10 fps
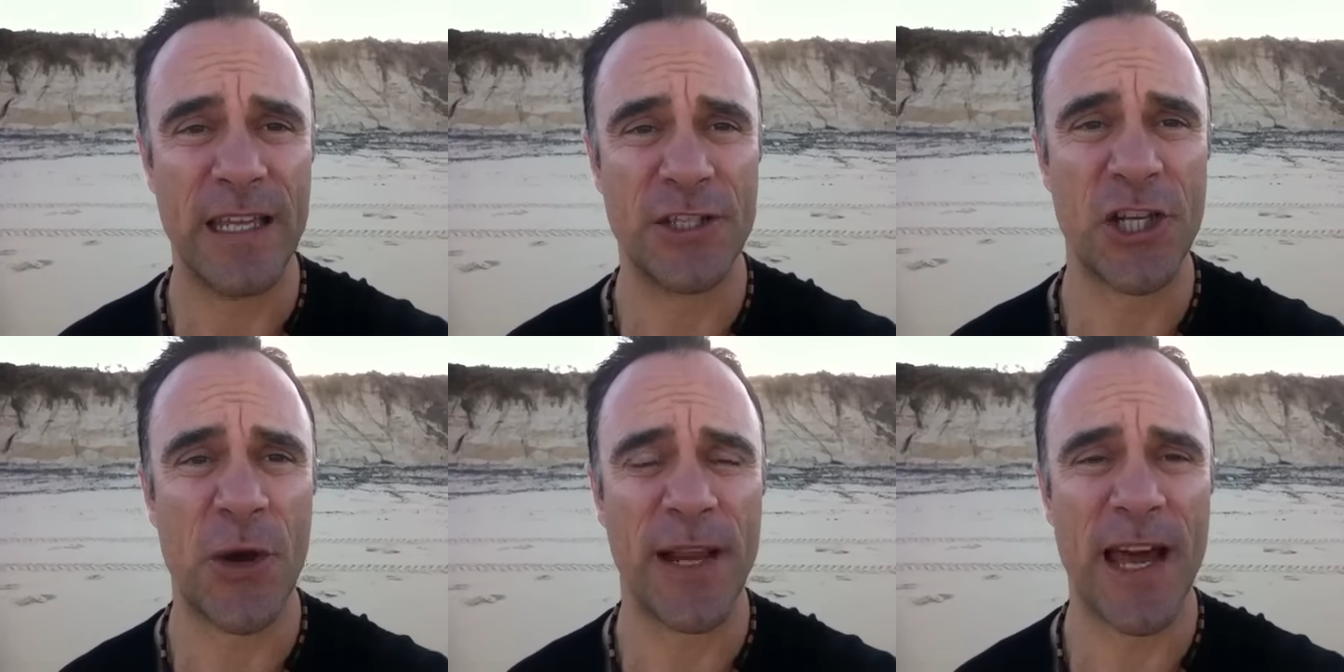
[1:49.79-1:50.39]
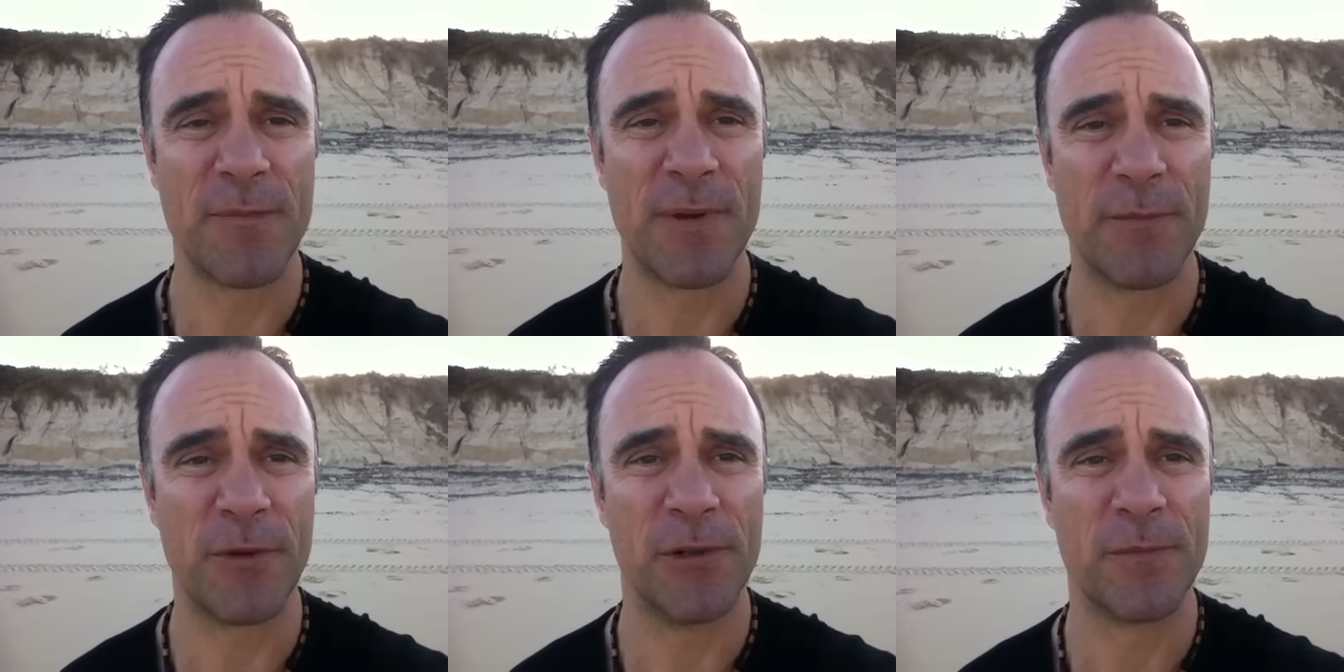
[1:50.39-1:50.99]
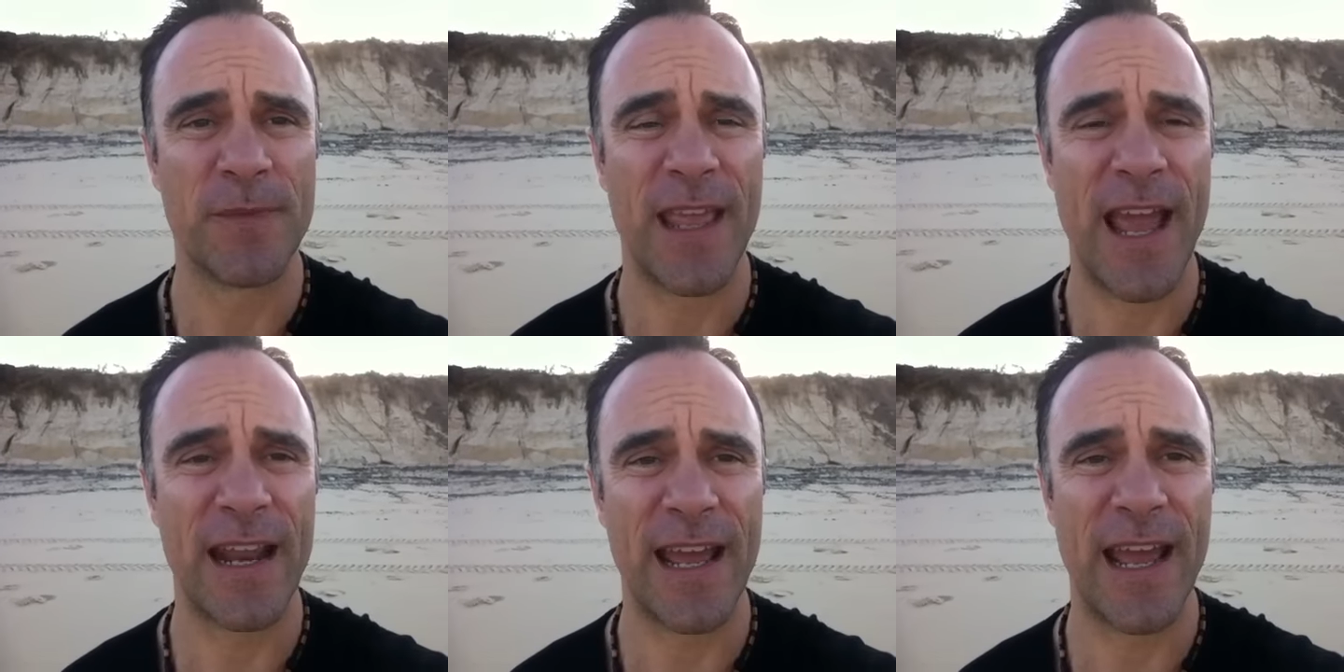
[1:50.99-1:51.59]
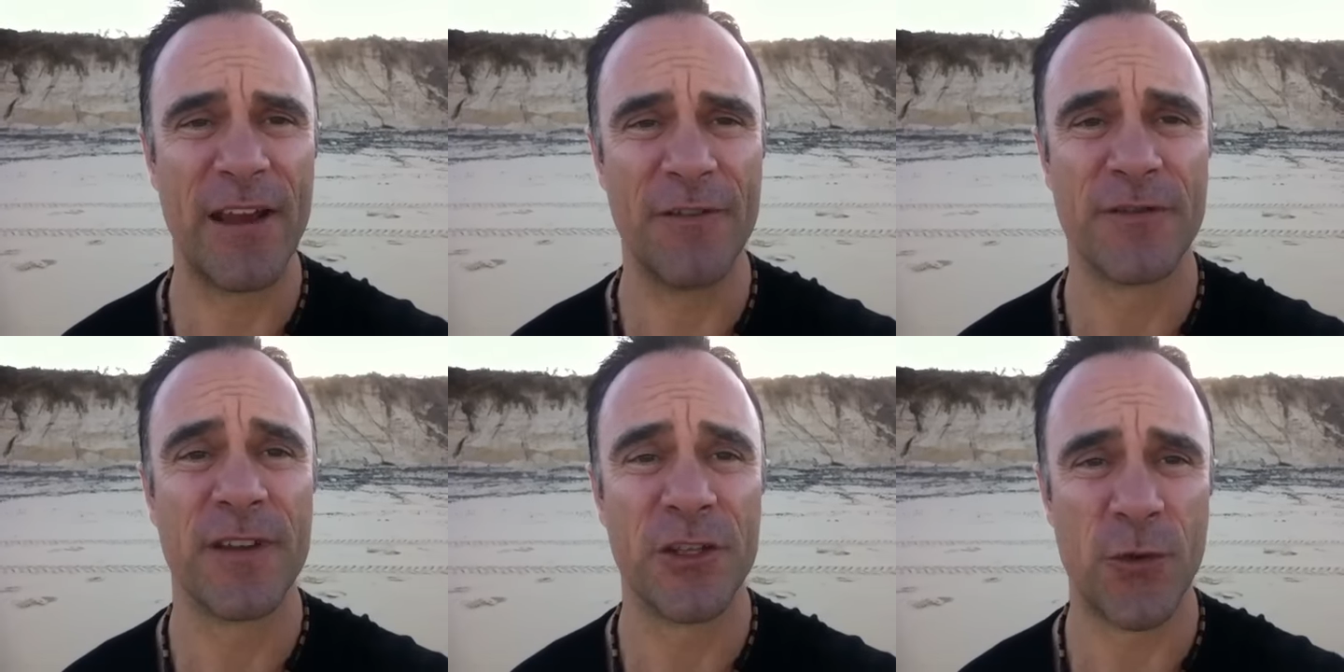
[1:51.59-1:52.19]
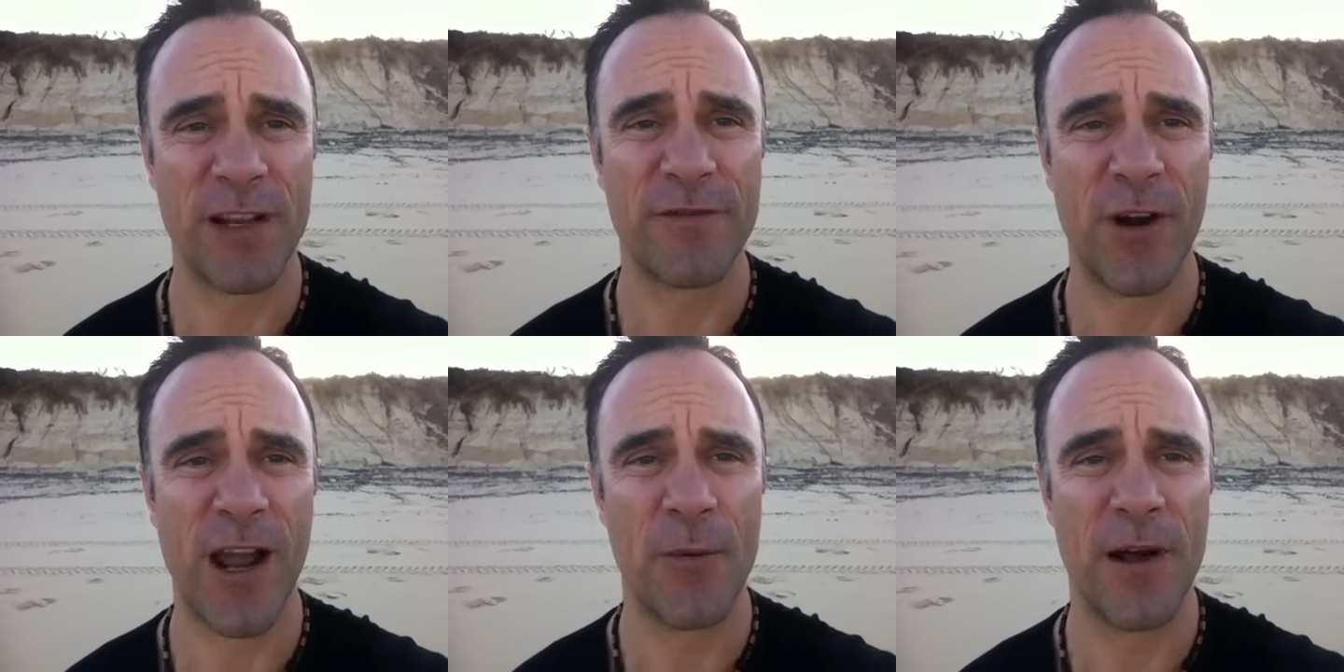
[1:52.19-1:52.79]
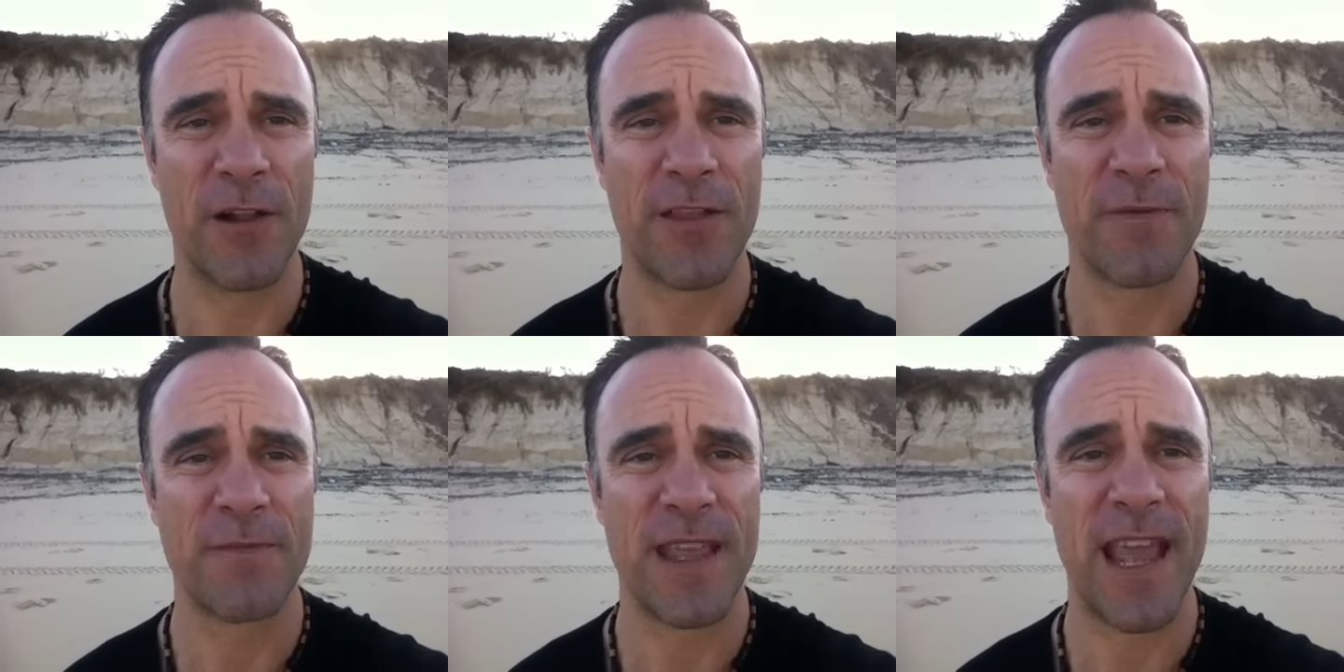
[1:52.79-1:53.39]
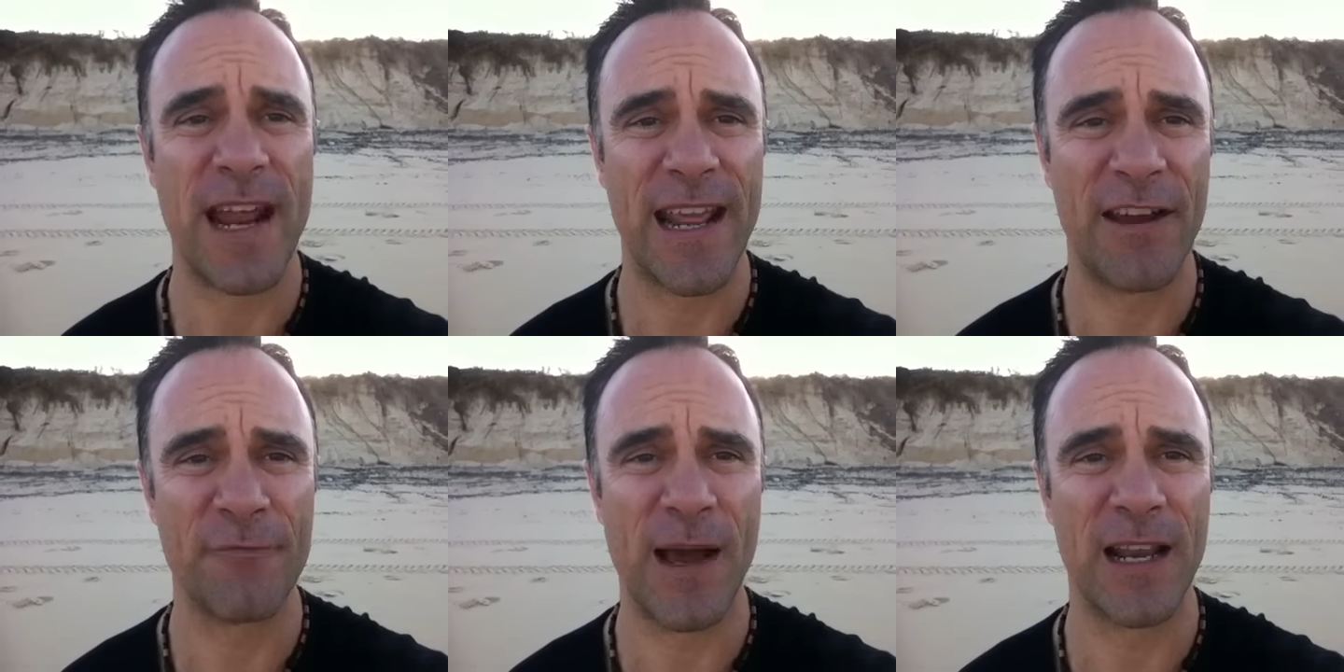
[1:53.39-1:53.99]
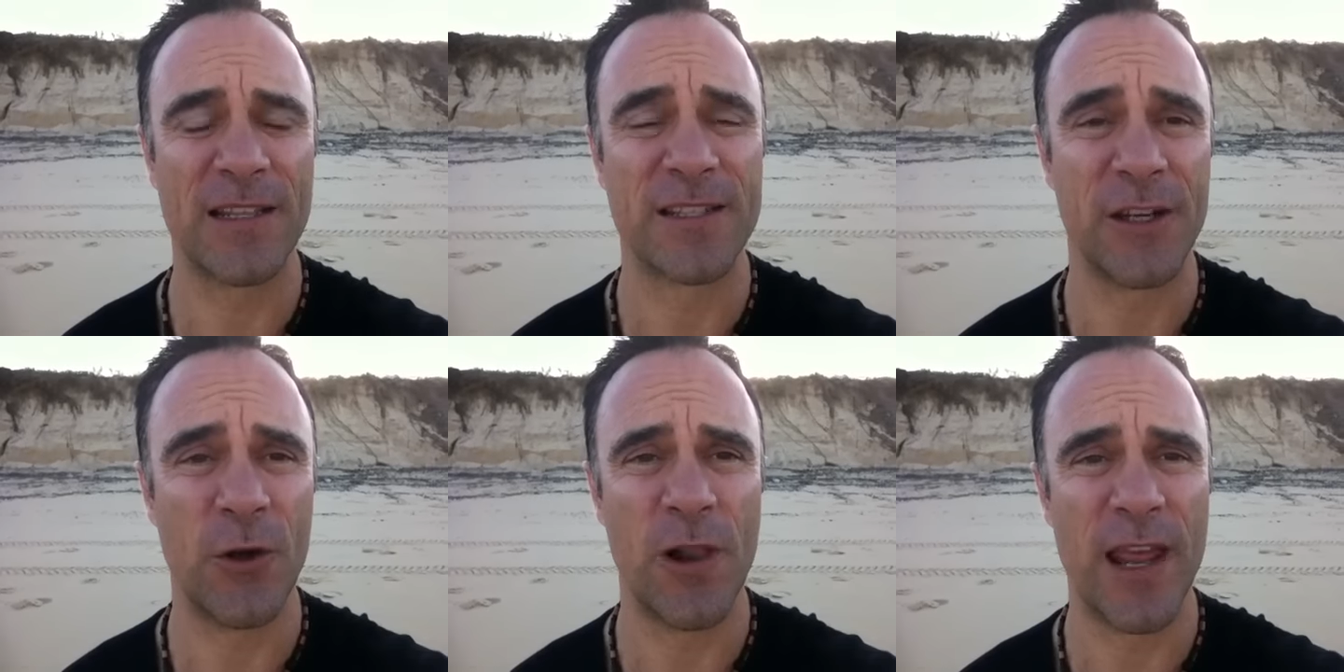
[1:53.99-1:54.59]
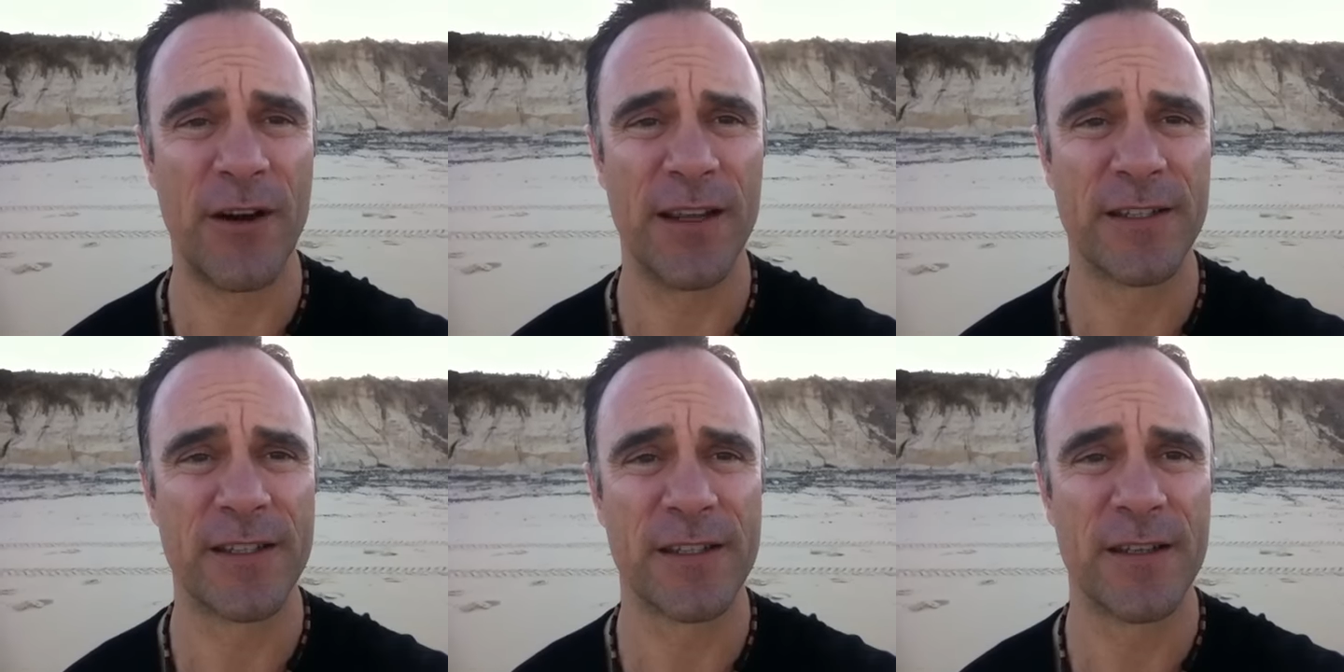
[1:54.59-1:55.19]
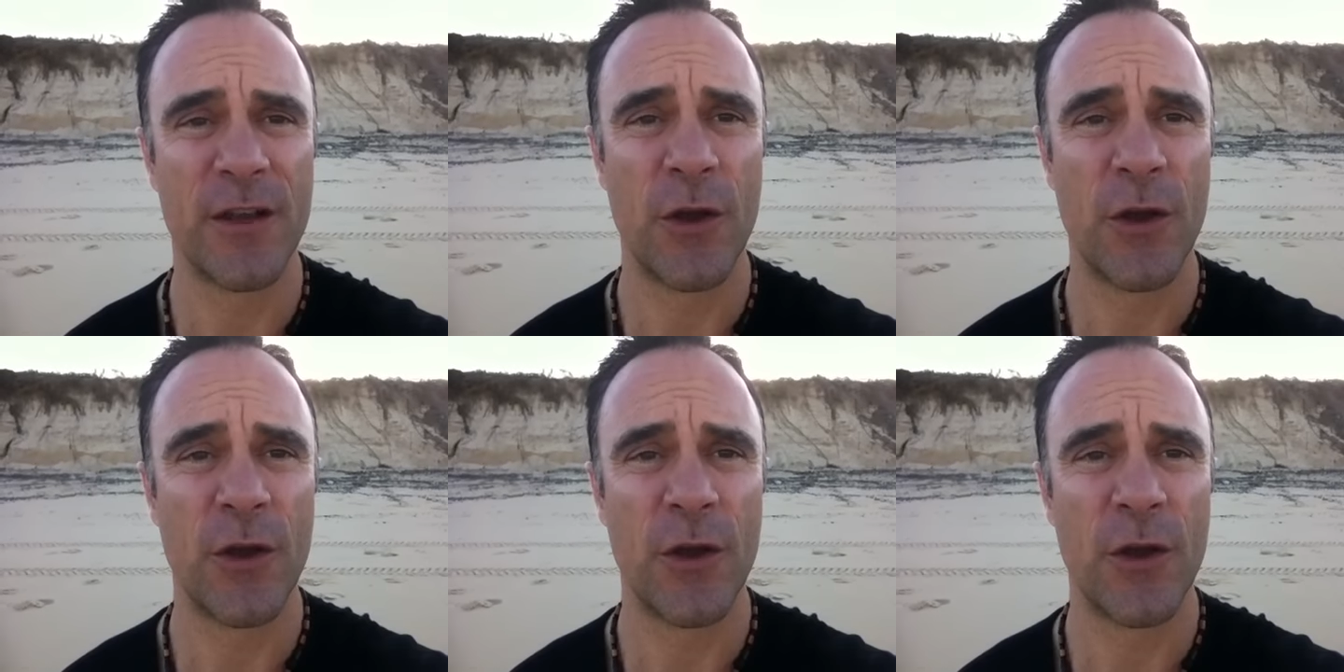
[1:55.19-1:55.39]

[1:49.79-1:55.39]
is showing other people how to have 24-hour wealth, how to have balance in all areas,